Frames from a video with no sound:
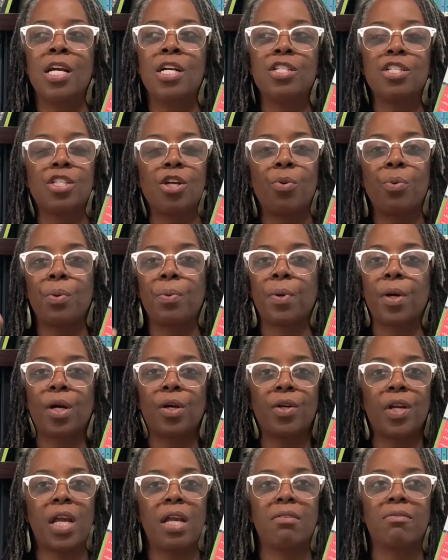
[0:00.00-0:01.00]
So we work
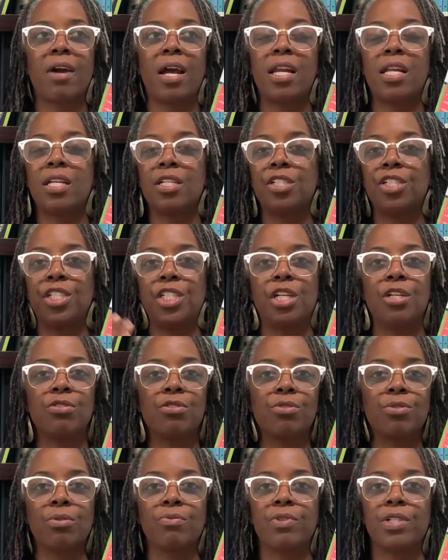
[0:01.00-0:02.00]
on handwriting. She goes
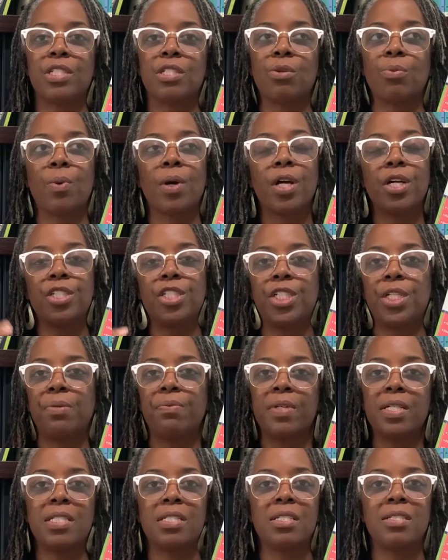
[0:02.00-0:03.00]
through and reads the words. She
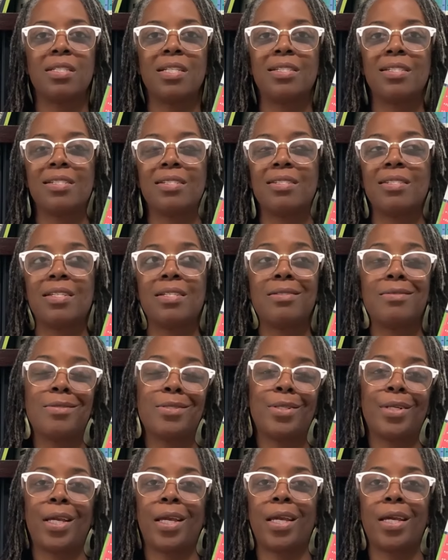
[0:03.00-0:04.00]
reads the
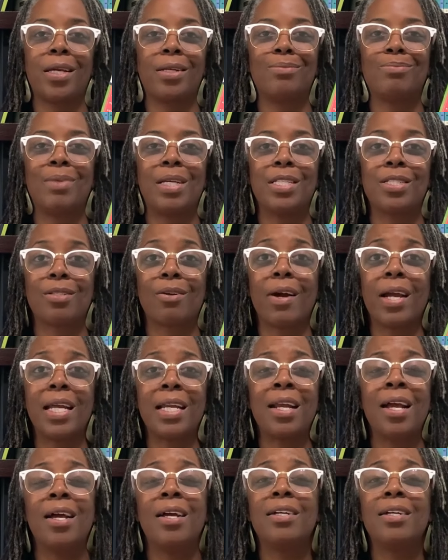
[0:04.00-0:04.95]
sentences, and it's great.